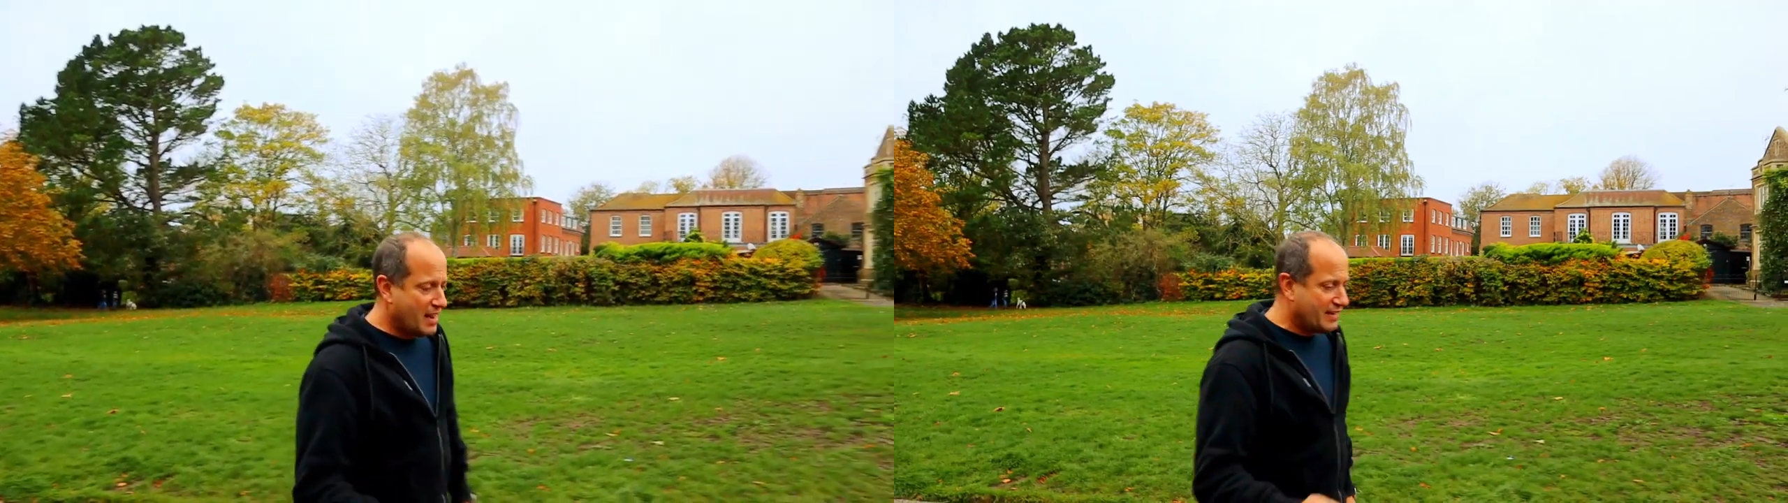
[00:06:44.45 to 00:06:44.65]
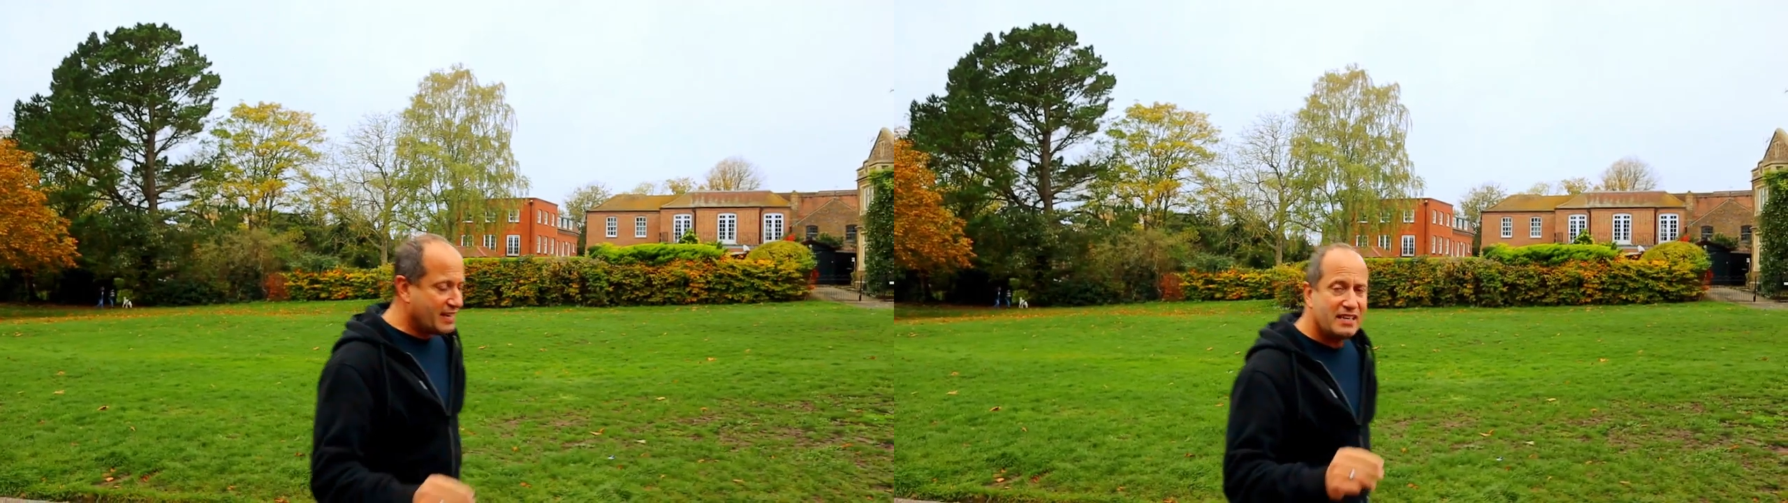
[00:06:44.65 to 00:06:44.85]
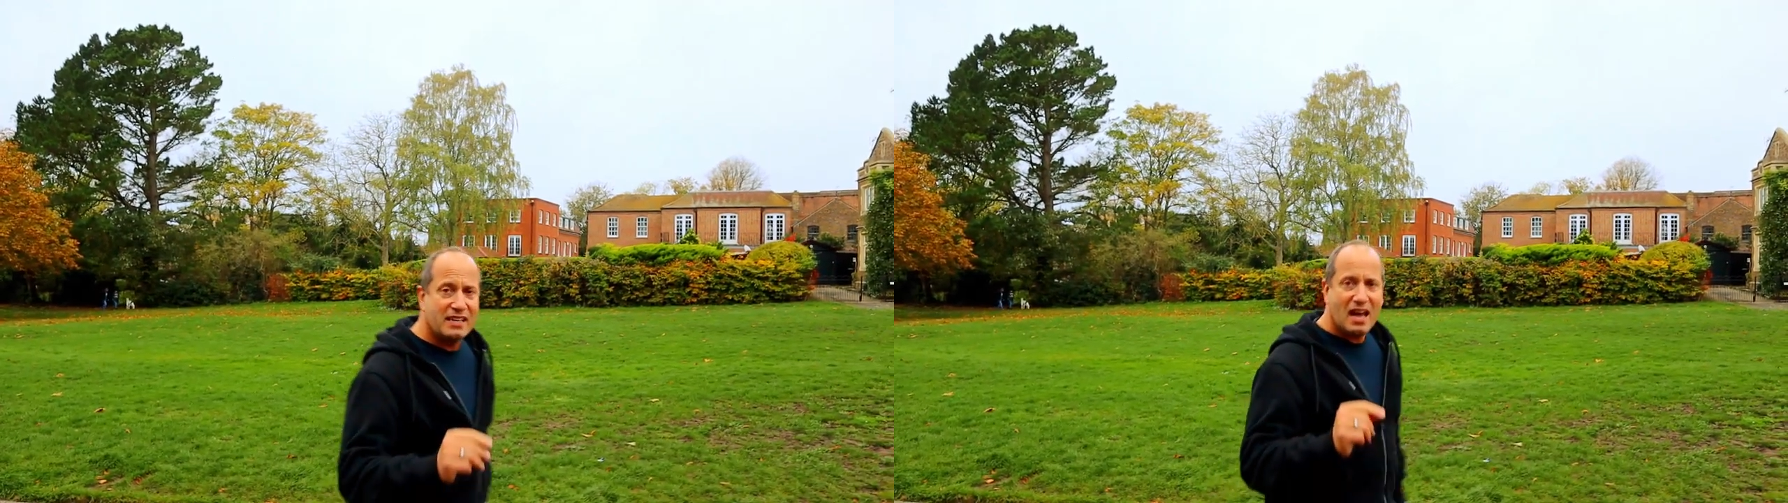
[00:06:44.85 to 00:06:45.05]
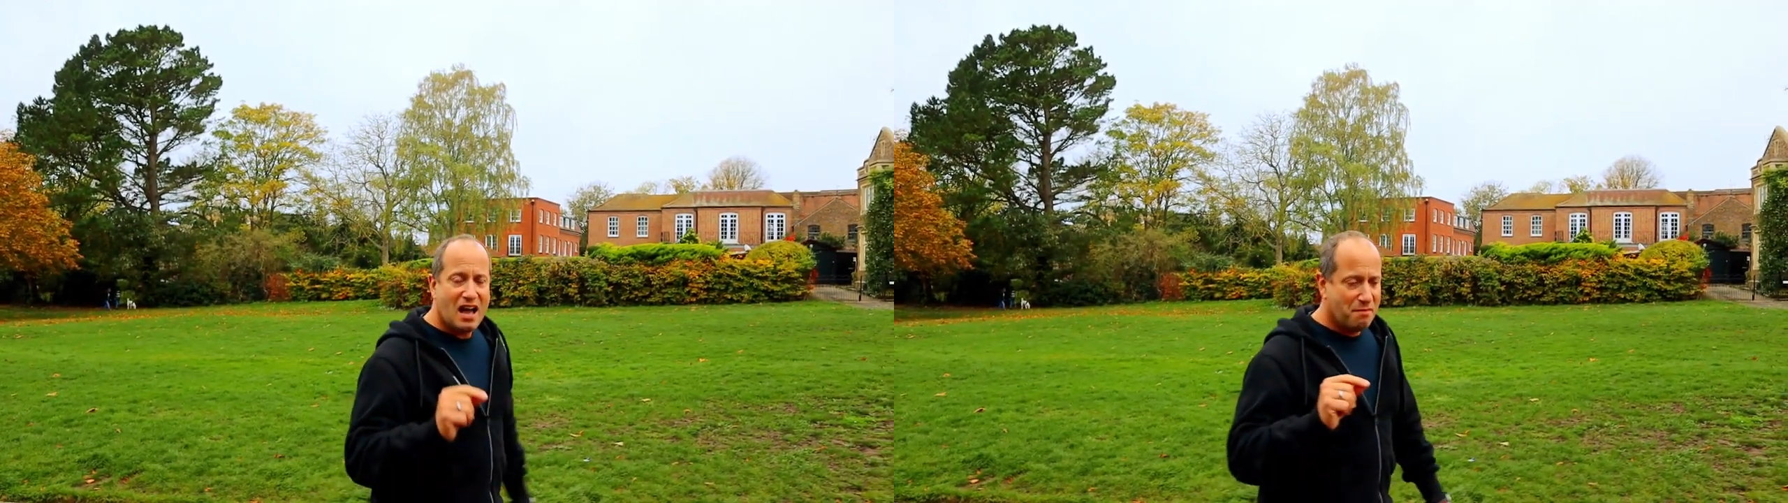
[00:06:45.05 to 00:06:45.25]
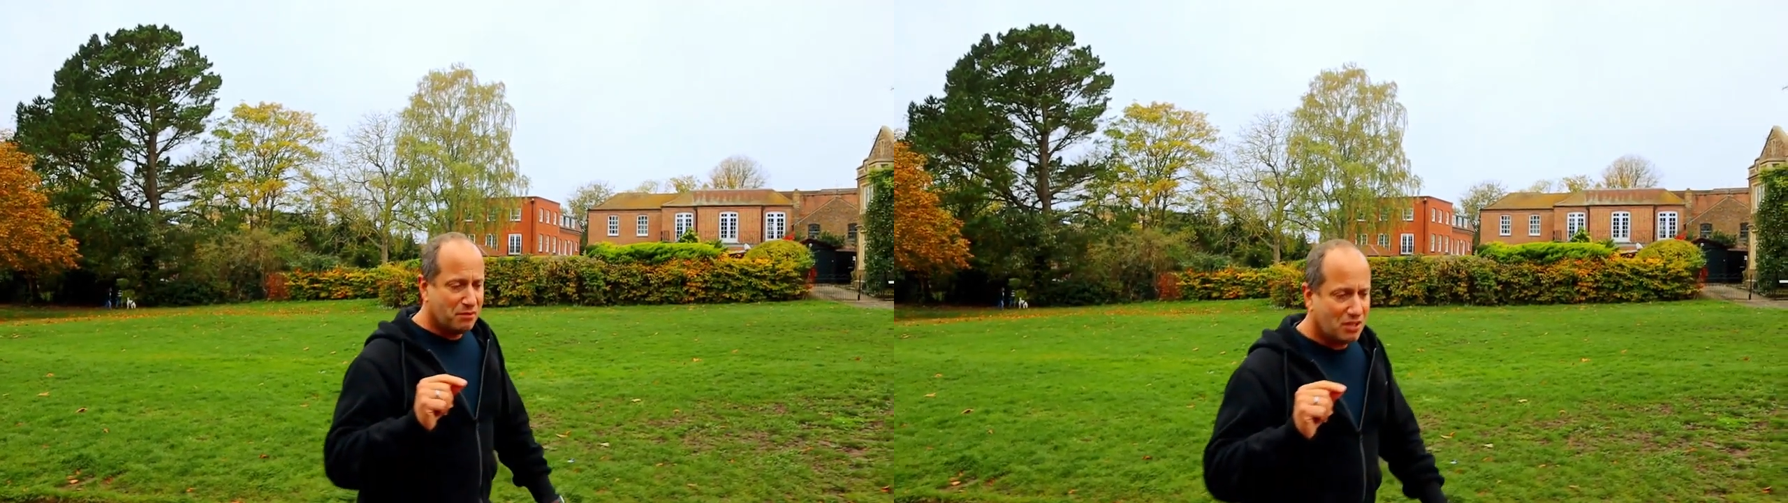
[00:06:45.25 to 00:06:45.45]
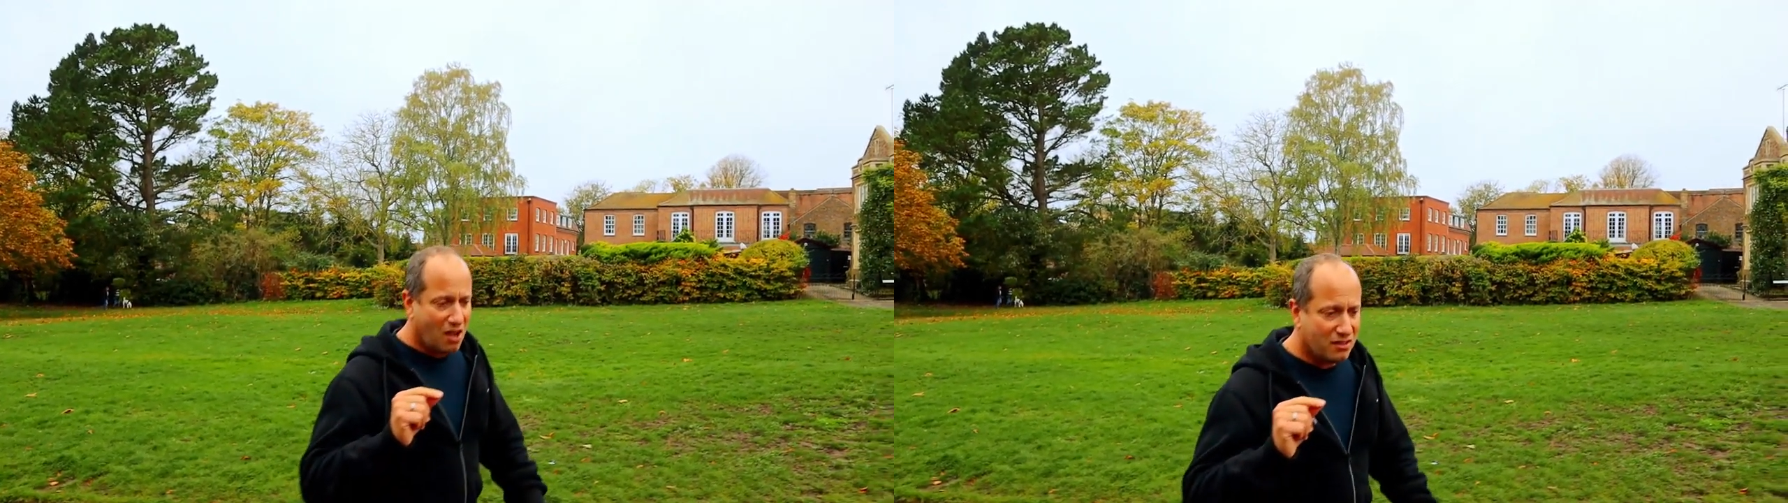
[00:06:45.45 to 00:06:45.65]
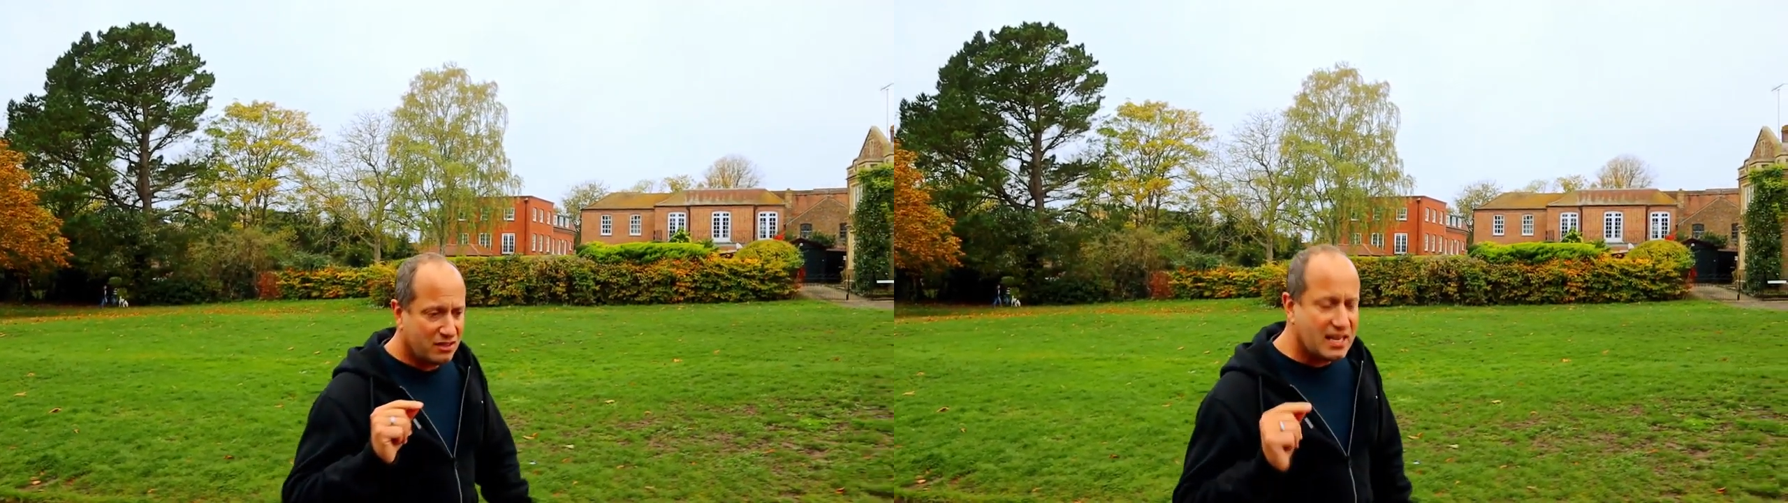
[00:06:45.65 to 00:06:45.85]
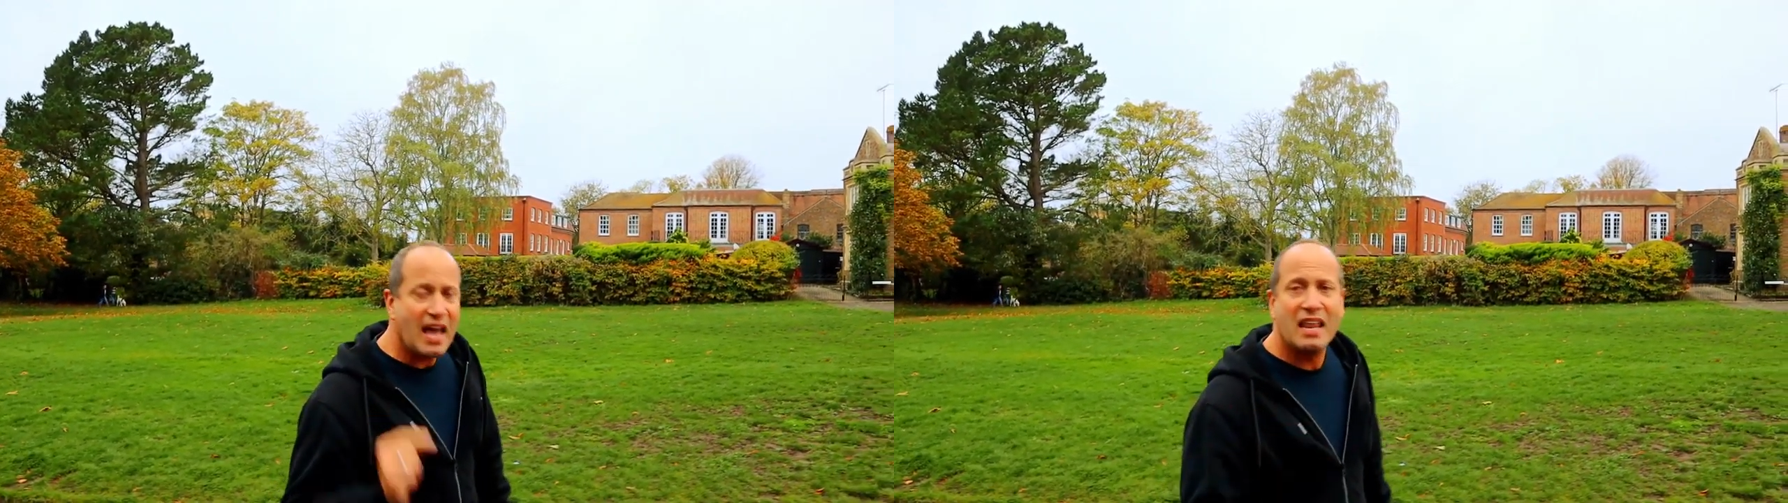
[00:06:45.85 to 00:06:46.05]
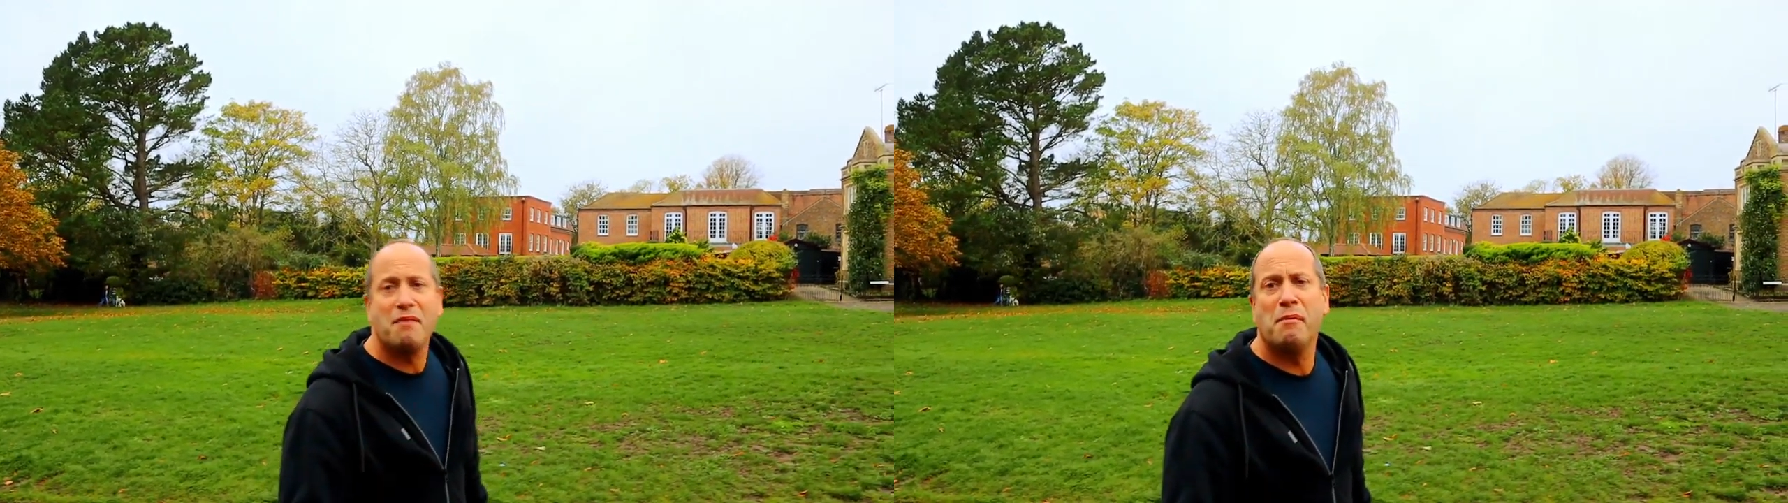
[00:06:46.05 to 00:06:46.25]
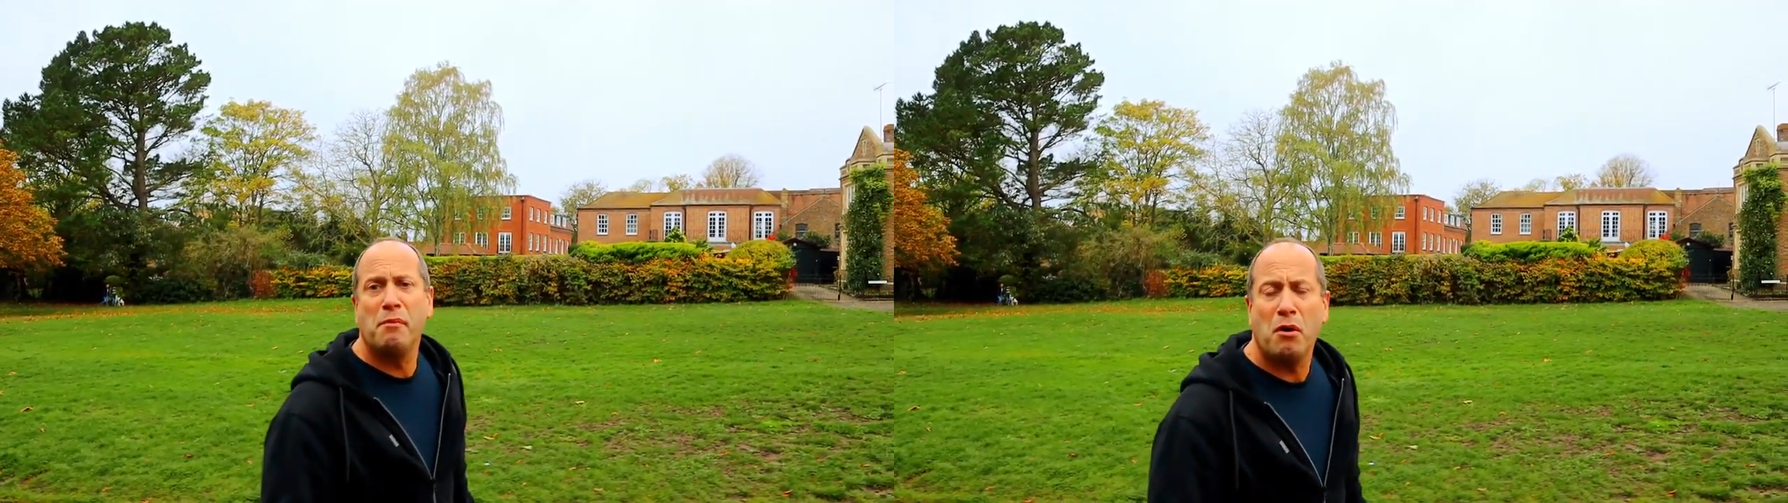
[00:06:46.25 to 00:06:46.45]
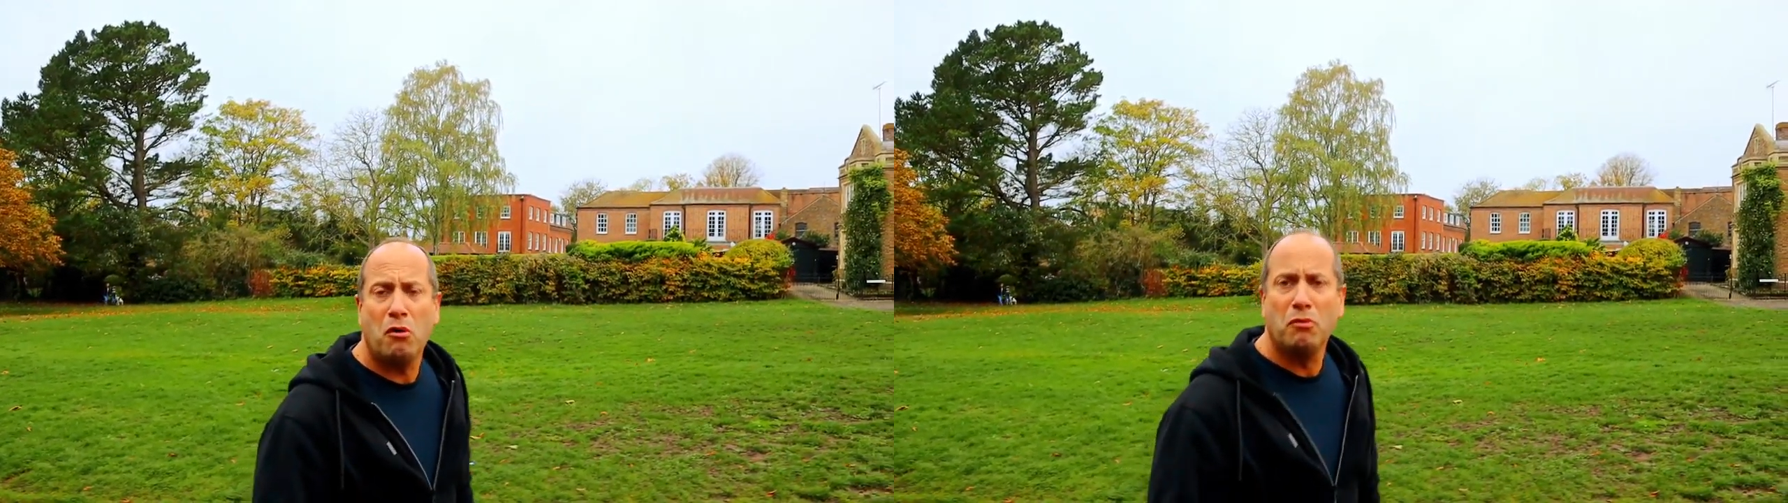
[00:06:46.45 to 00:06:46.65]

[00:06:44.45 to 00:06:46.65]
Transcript: He didn't um, start telling him